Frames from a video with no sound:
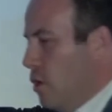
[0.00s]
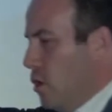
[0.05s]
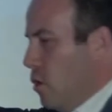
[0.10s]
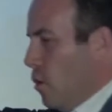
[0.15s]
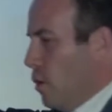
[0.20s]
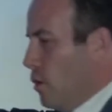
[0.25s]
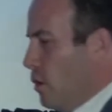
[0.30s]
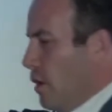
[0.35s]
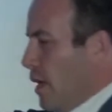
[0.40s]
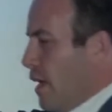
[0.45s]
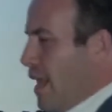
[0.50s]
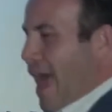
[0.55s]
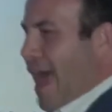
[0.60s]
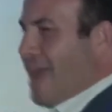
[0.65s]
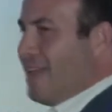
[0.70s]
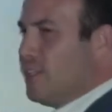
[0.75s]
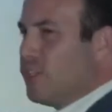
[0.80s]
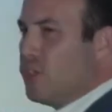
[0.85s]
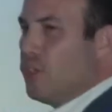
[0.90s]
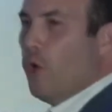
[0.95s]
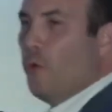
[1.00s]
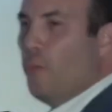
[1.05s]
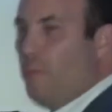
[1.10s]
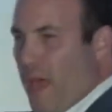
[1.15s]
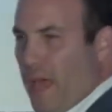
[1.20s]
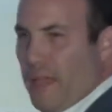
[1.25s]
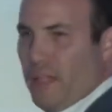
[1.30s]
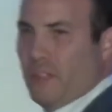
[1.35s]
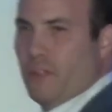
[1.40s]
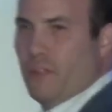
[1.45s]
well, it has no
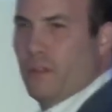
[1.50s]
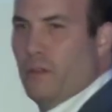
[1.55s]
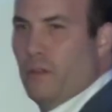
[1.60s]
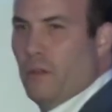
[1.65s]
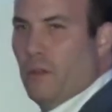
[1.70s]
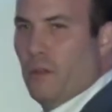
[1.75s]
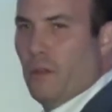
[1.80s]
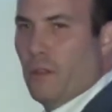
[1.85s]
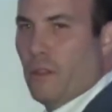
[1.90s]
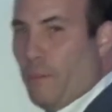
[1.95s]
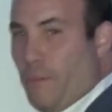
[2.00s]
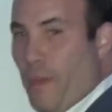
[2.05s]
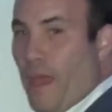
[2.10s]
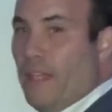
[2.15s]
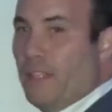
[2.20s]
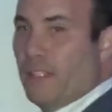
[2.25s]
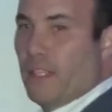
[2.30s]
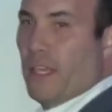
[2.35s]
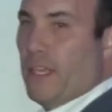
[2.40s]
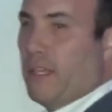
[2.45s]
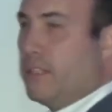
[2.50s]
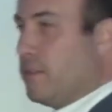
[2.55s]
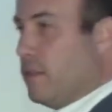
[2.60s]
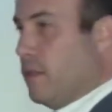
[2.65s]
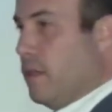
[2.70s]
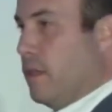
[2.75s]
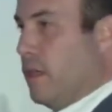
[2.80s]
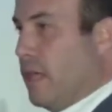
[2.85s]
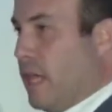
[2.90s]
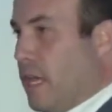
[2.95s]
base. The base is
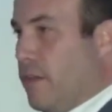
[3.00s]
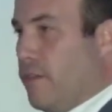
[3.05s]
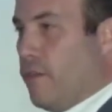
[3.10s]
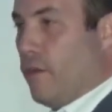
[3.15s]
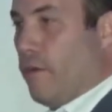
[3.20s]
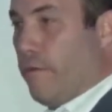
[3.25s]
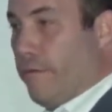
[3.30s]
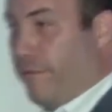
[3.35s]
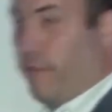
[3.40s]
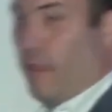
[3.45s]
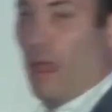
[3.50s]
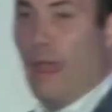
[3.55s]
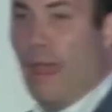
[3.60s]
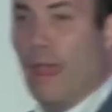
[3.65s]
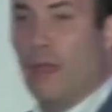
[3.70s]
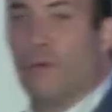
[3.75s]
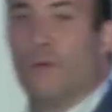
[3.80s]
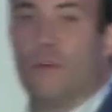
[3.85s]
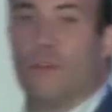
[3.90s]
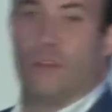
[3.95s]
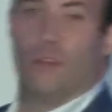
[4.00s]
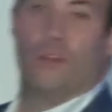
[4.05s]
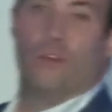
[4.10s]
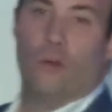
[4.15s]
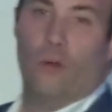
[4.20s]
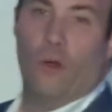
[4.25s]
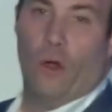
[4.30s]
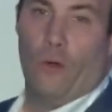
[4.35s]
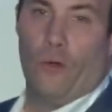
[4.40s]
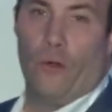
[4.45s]
either flying with
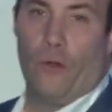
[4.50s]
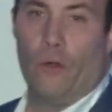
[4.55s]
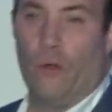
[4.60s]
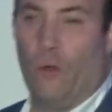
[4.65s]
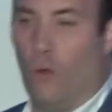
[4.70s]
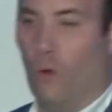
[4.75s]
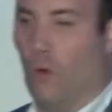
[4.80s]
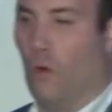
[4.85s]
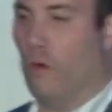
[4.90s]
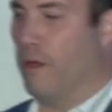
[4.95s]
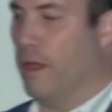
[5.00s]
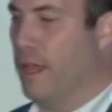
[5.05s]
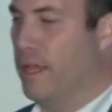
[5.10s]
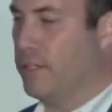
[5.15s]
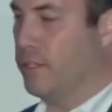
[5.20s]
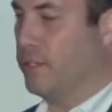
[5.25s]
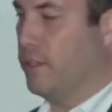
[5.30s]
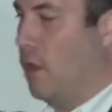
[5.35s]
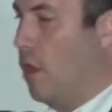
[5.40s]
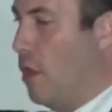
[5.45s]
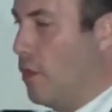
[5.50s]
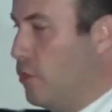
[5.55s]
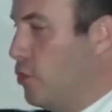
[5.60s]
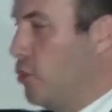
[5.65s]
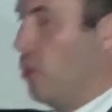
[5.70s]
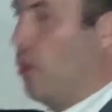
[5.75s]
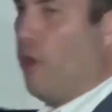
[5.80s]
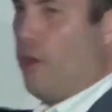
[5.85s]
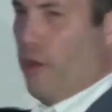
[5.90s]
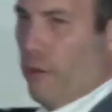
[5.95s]
you, owner, or it's on
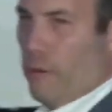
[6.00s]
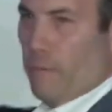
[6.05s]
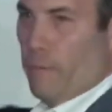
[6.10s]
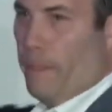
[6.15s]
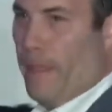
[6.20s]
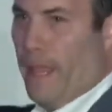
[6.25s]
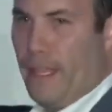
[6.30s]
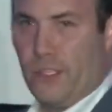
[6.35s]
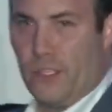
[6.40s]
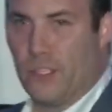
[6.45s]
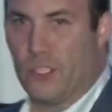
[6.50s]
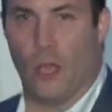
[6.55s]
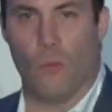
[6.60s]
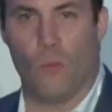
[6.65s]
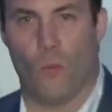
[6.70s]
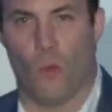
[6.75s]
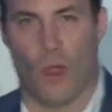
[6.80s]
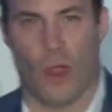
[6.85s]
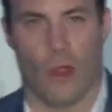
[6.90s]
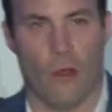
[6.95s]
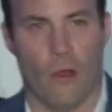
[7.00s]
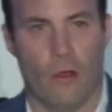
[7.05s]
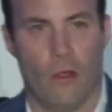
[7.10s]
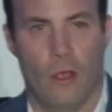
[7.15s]
charter. It's somewhere